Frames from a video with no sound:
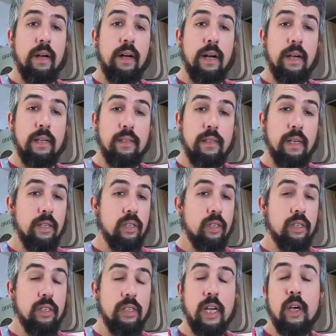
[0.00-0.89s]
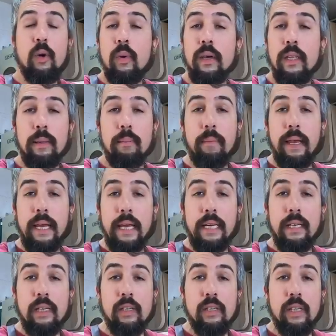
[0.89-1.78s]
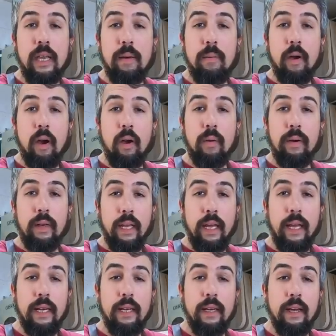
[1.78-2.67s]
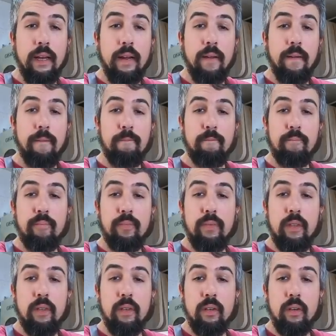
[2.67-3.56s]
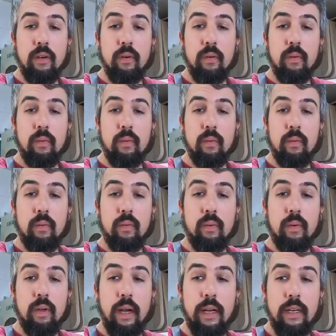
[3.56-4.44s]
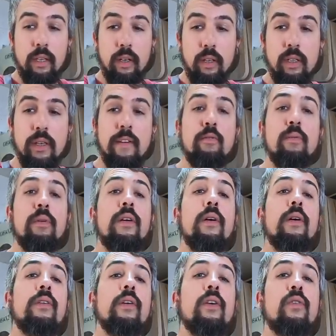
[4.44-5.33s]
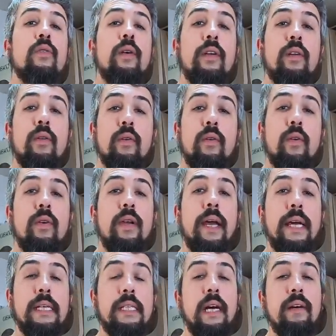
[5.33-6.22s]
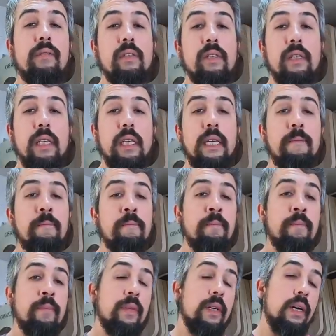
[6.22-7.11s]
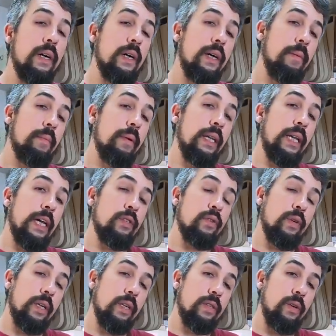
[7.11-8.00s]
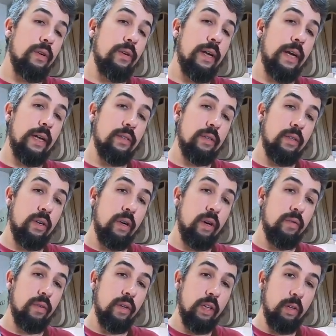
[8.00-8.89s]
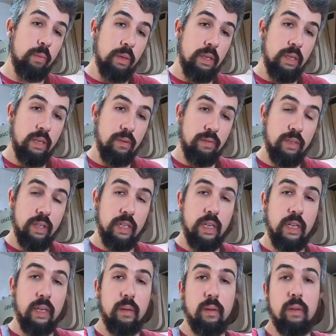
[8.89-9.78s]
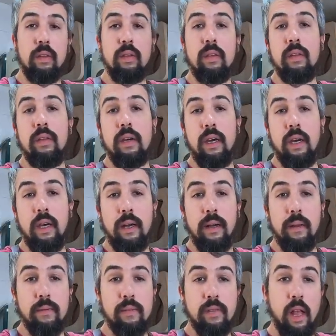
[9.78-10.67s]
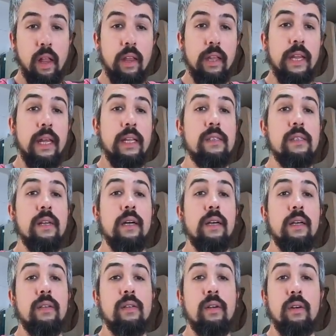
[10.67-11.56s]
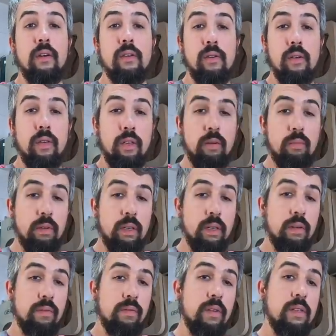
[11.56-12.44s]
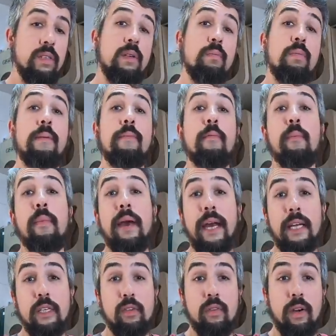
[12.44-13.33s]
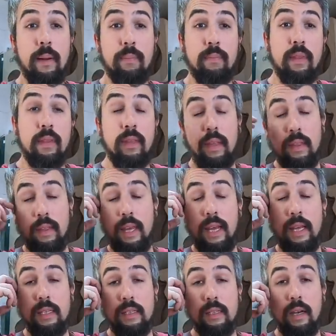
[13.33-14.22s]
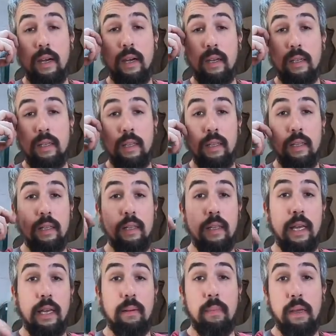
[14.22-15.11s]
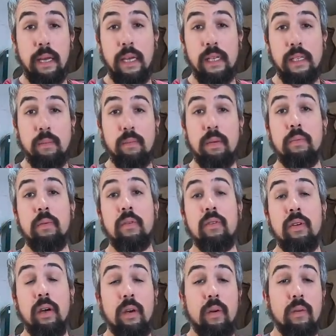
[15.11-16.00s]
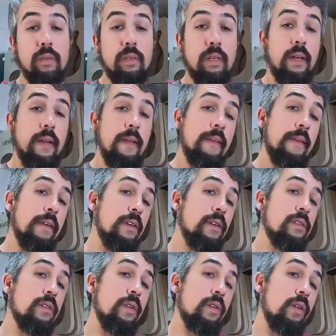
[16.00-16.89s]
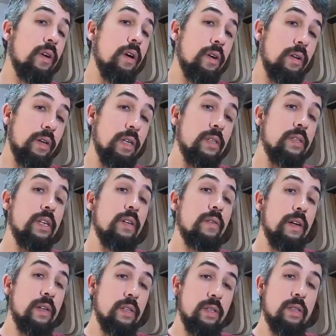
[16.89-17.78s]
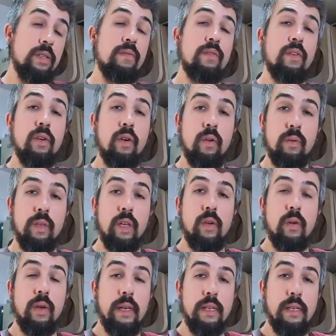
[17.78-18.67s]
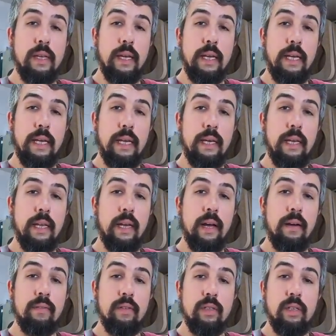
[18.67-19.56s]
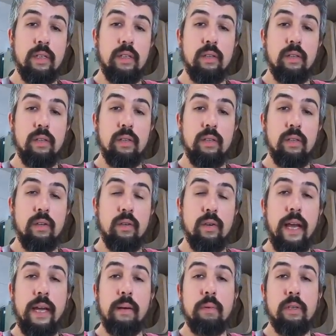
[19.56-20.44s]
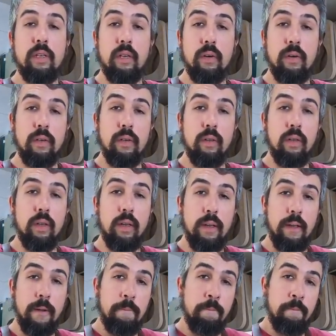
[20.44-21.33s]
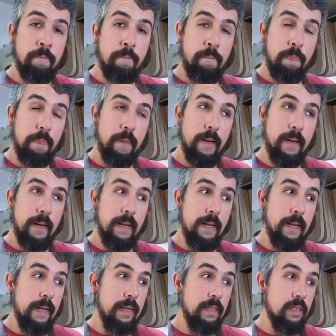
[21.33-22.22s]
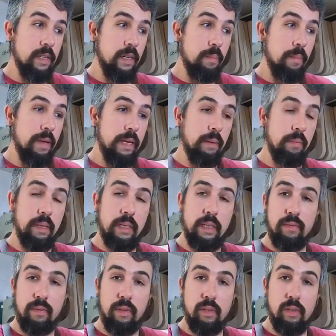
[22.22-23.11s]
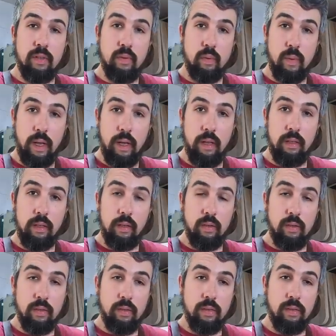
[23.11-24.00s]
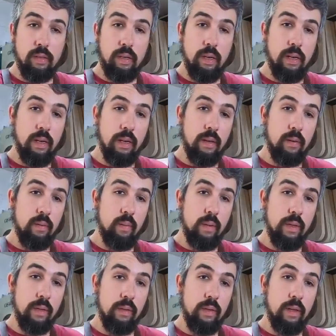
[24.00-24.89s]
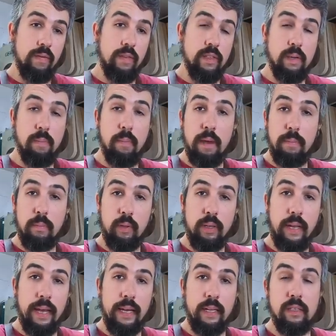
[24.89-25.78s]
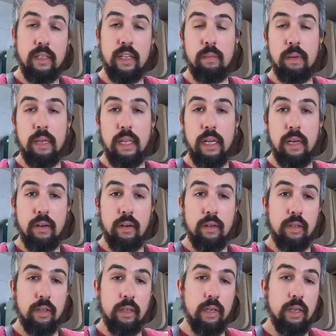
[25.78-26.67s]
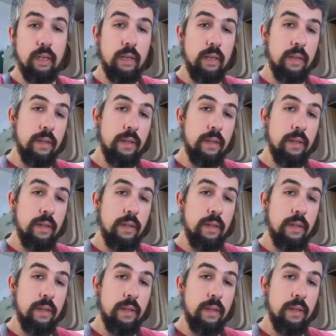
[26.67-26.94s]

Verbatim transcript: I say just stick with it, man. Just keep going. And, uh, you know, I encourage everybody to go out there and try to do their own necks. Obviously, um, electric guitar necks are carved a little bit differently. Uh, solid headstock guitars are a little bit different. Some people backstrap the, the headstock, like me. Some people don't. So there are considerations of your own that you need to take in, and obviously your your neck material uh, is going to make a big difference as well. You know, uh, whether if it's a maple neck, it's going to be a lot harder.